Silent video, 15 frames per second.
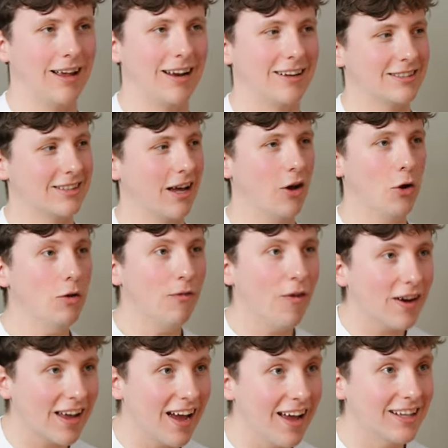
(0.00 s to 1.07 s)
And it's like, who the
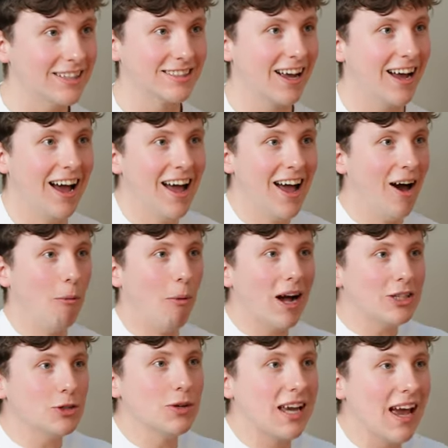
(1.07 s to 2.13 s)
fuck cares? Like,
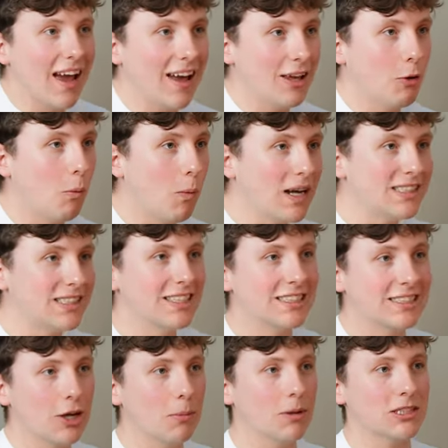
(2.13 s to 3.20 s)
why do you care? You're wasting
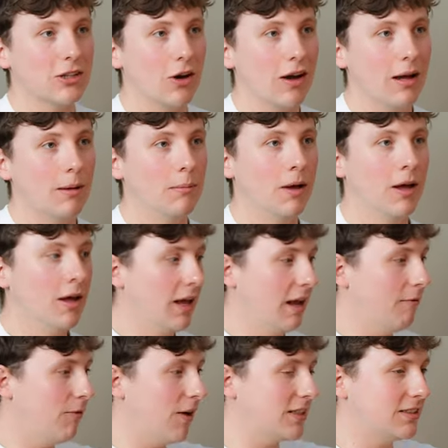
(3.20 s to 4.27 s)
so much time
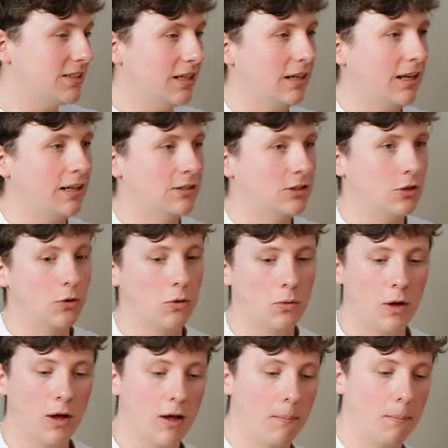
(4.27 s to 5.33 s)
investing into
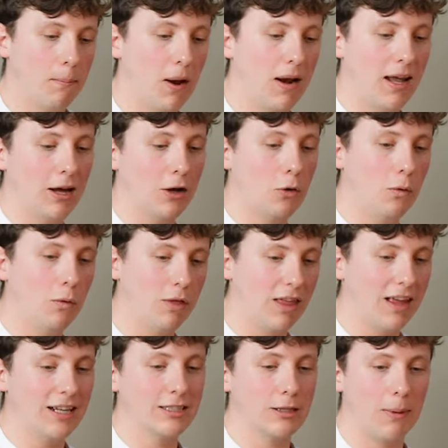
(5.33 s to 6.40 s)
political
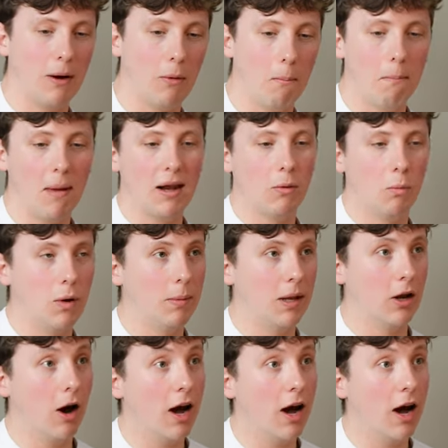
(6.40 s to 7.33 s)
things about men and women.